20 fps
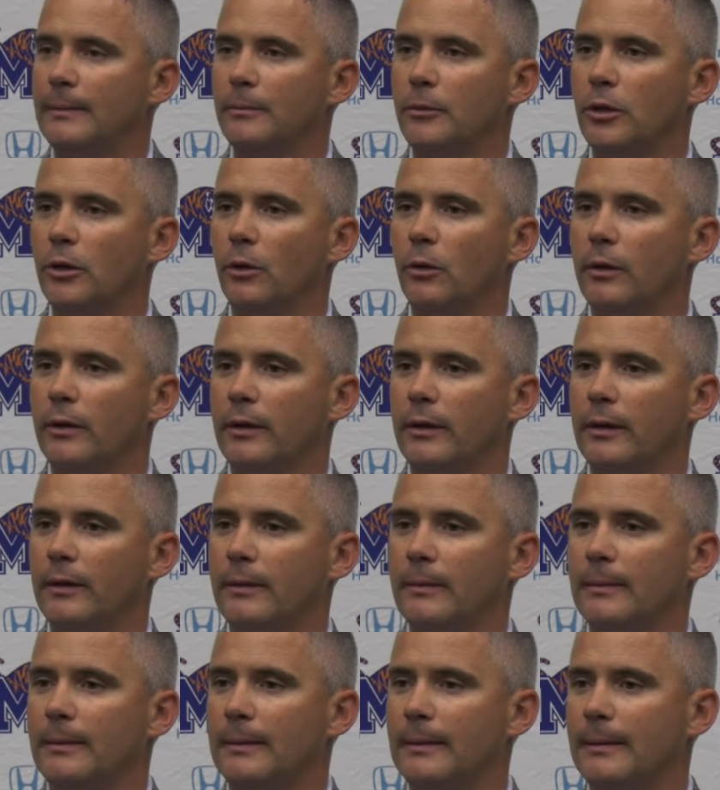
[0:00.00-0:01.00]
You know,
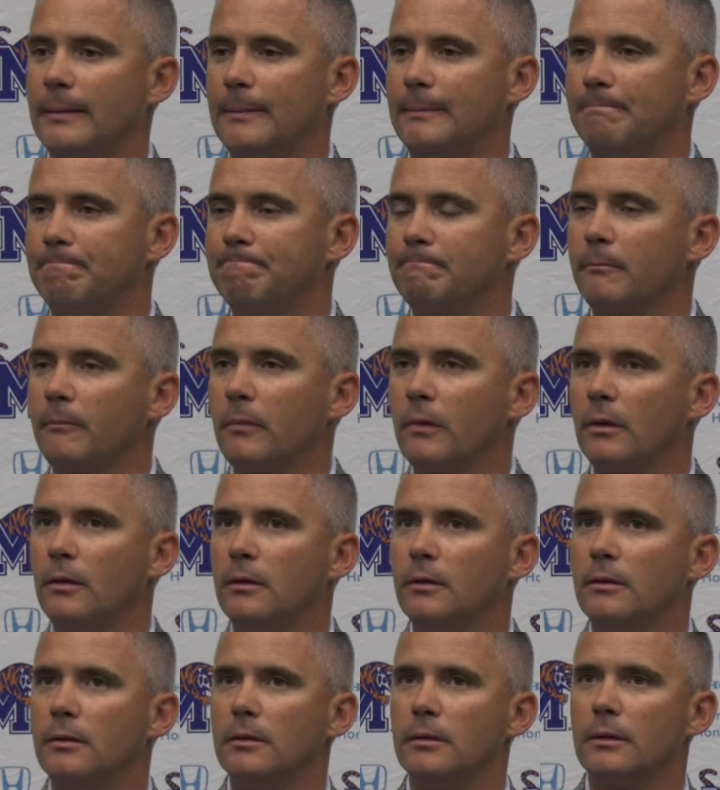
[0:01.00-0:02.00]
a
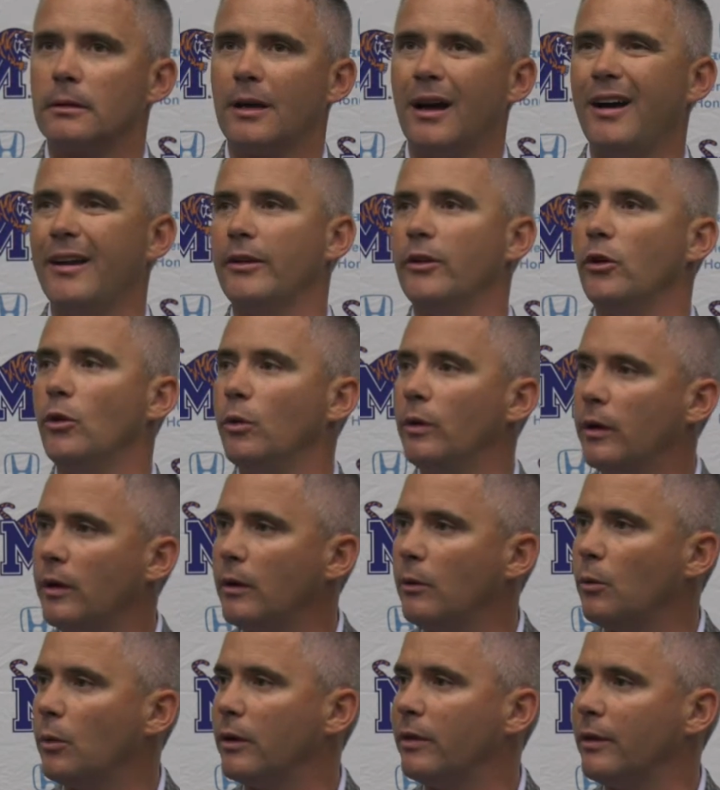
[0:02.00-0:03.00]

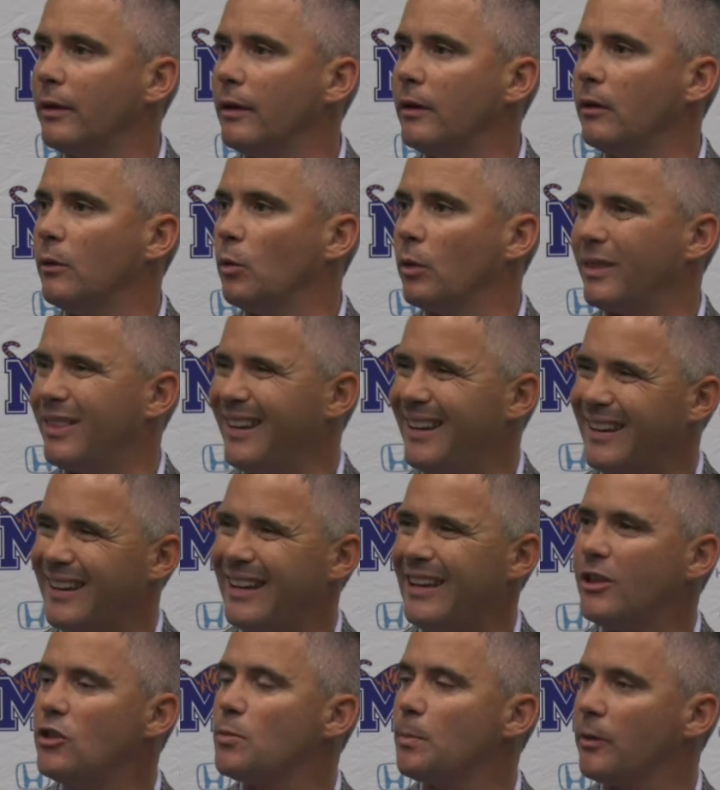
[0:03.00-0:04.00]
continuity within
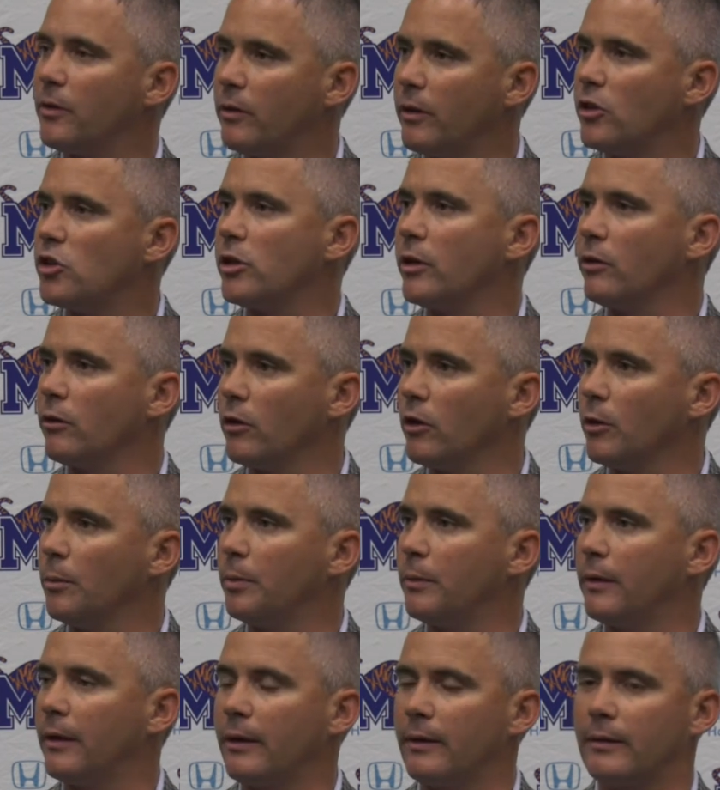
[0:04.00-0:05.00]
each position
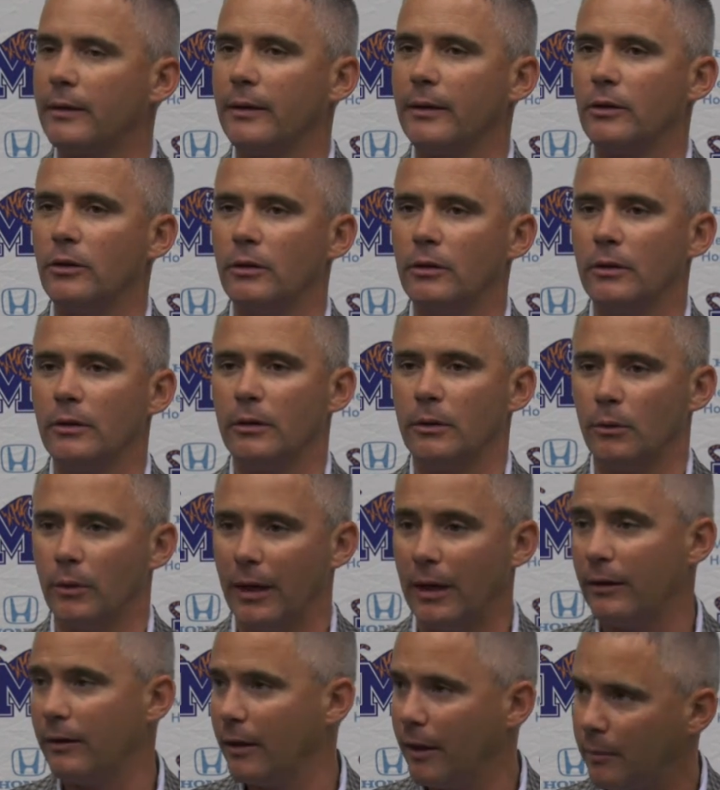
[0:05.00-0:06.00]
group, that you know,
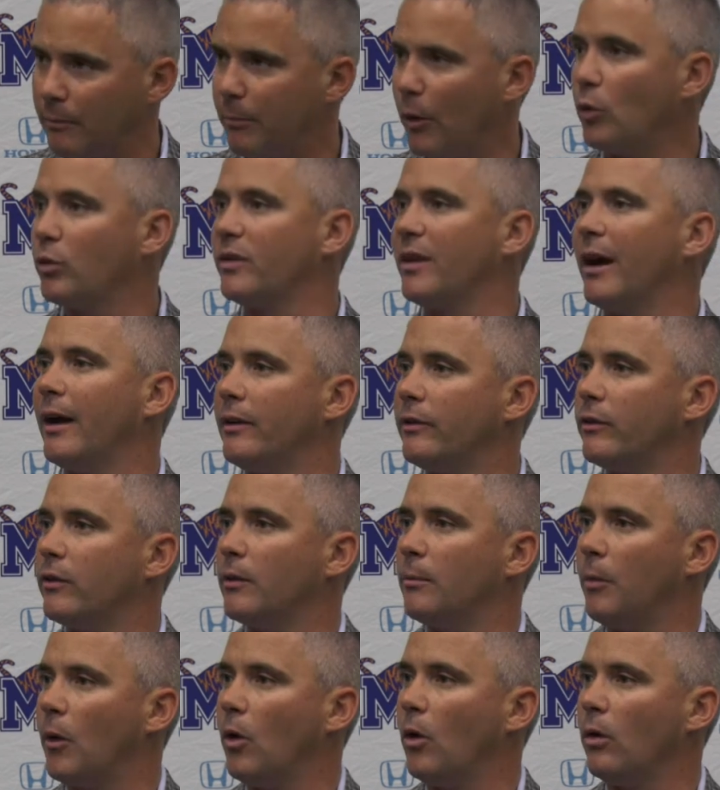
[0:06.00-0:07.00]
and both sides of
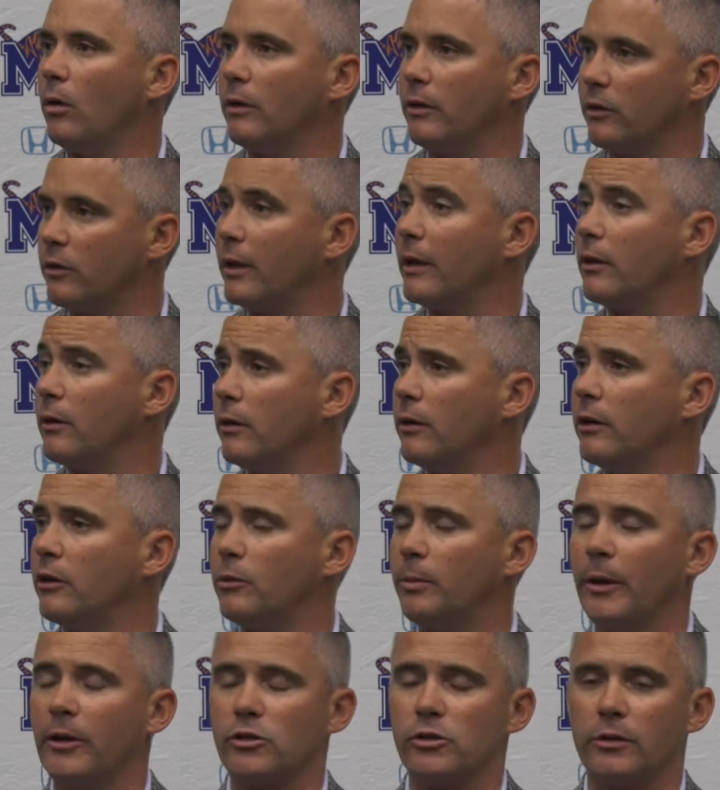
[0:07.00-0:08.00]
the ball, including
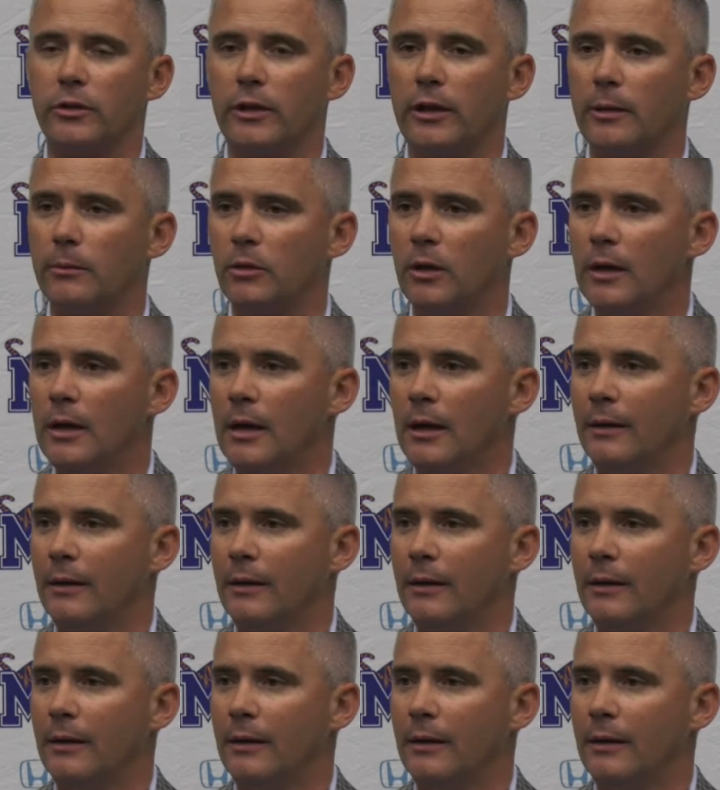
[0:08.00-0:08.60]
special teams,